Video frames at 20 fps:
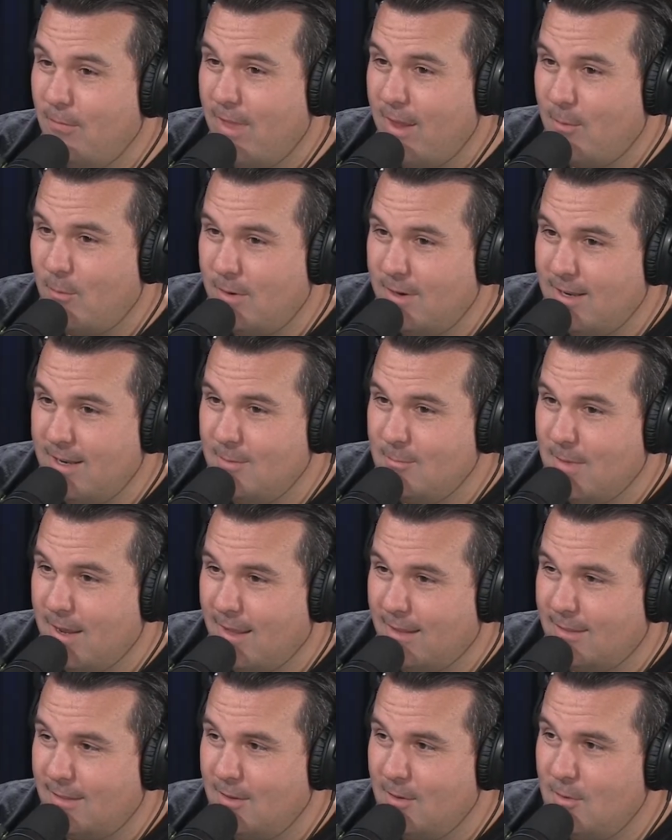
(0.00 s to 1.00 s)
that one in,
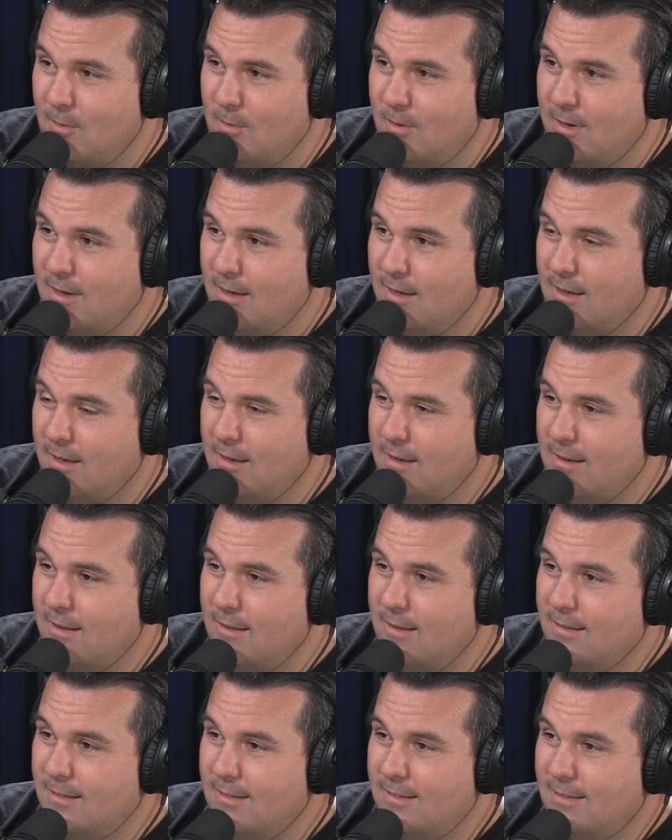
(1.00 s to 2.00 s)
Matthew.
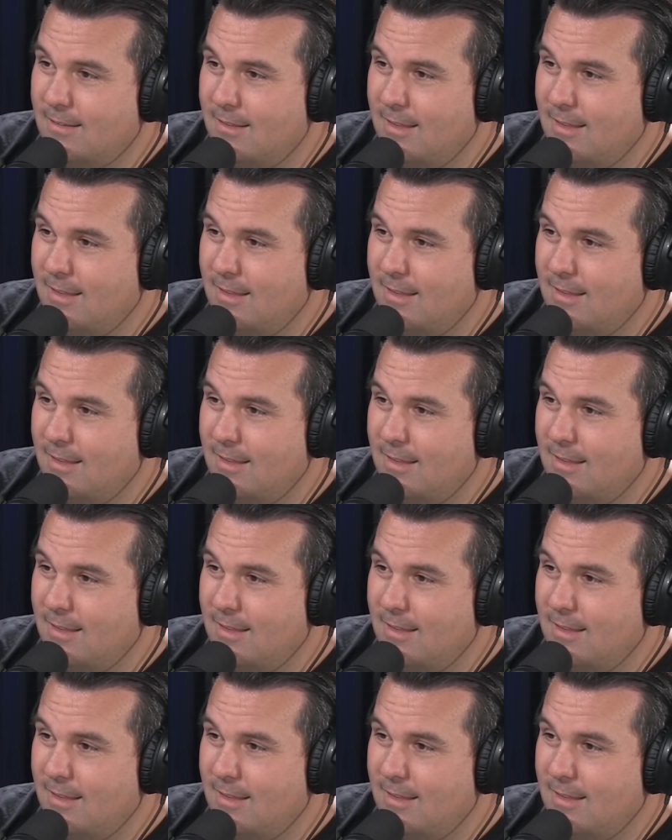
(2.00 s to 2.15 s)
You know